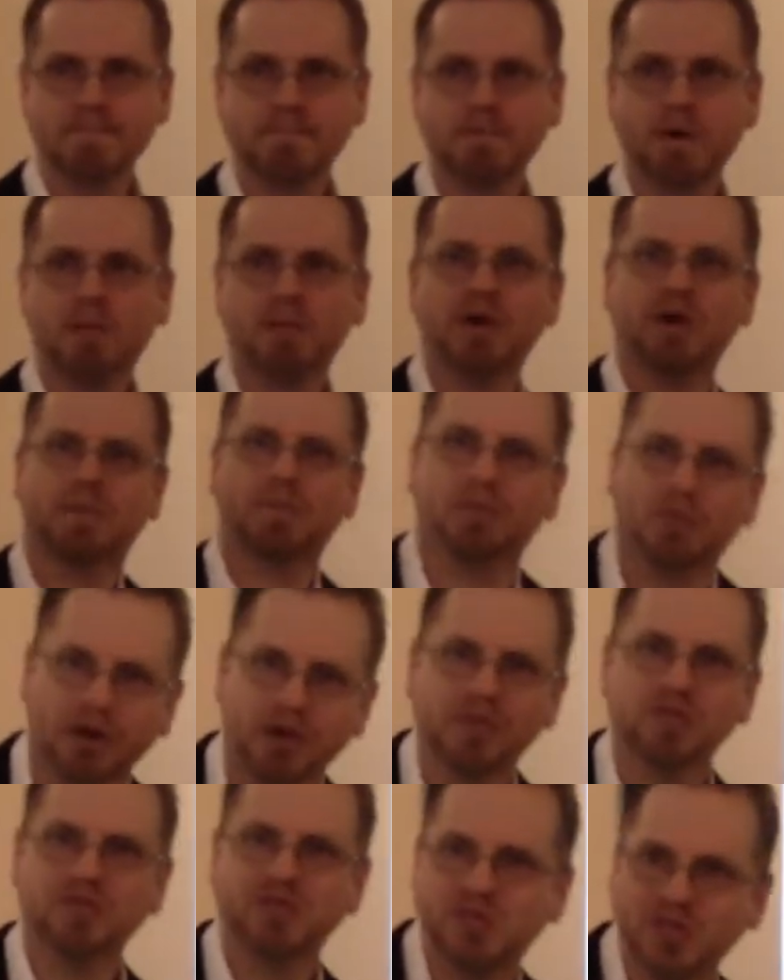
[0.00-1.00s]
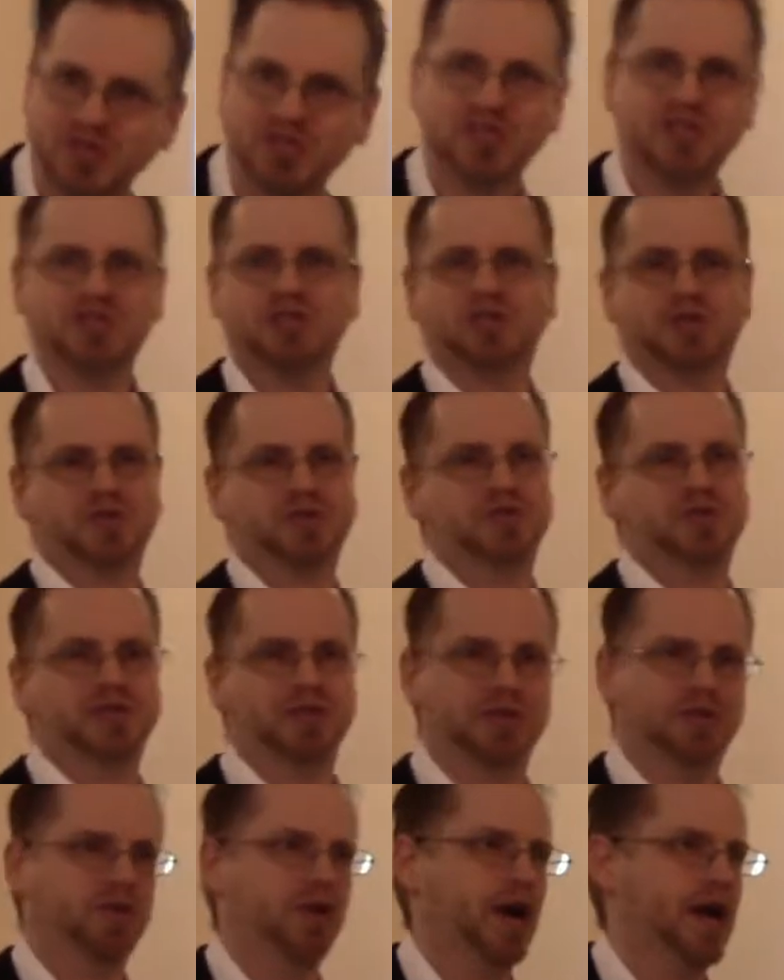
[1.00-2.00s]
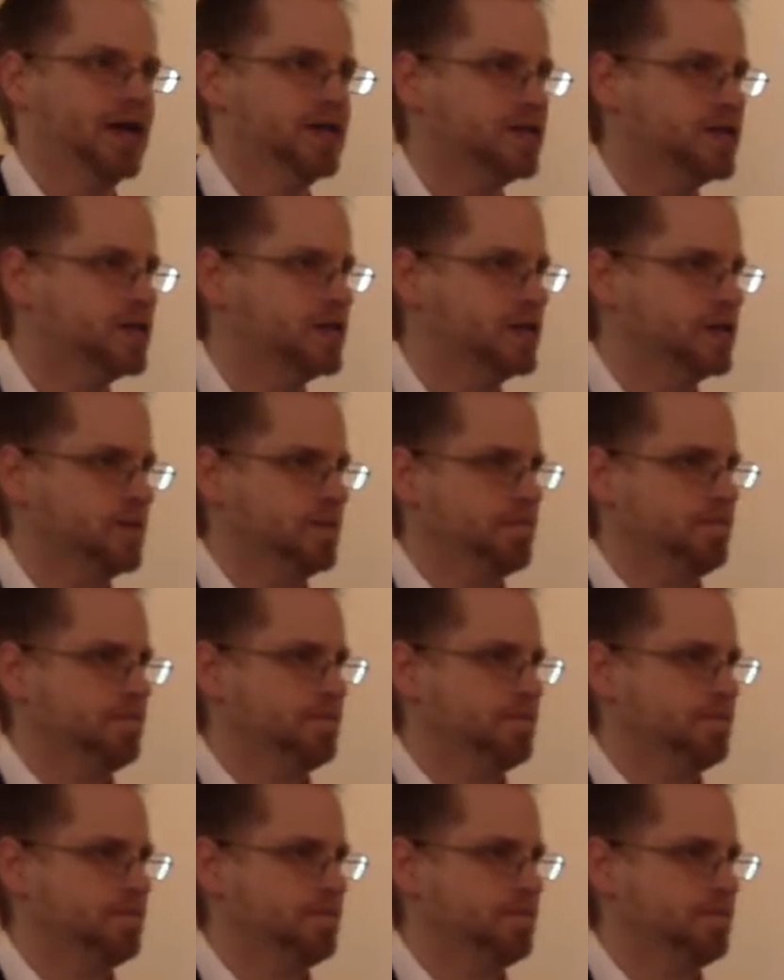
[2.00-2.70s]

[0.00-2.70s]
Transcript: but we are brothers and sisters in Christ